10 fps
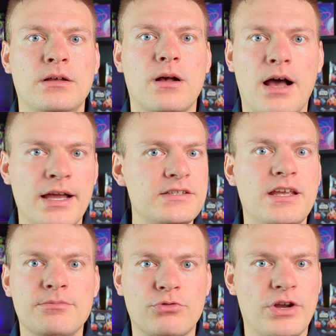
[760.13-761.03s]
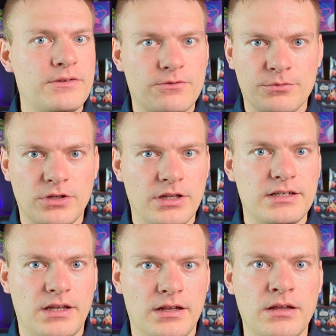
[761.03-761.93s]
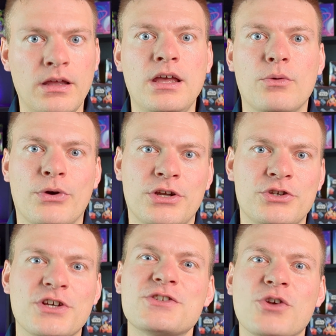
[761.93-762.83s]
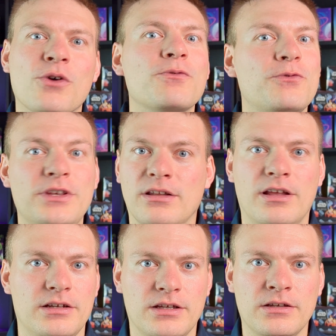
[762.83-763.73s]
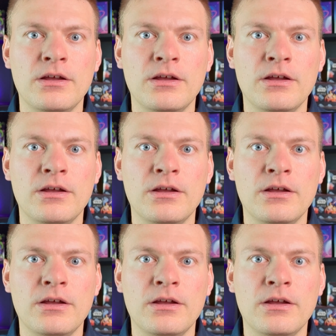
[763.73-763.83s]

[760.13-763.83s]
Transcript: I take breaks from collecting when I just don't feel like it.